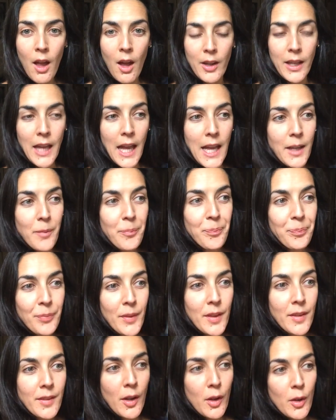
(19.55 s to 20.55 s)
Okay,
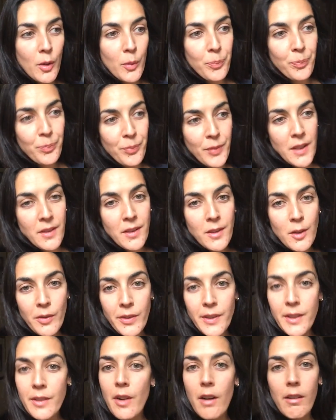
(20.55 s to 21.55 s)
so this is
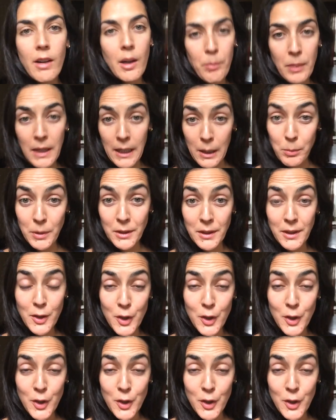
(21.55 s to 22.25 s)
obviously very applicable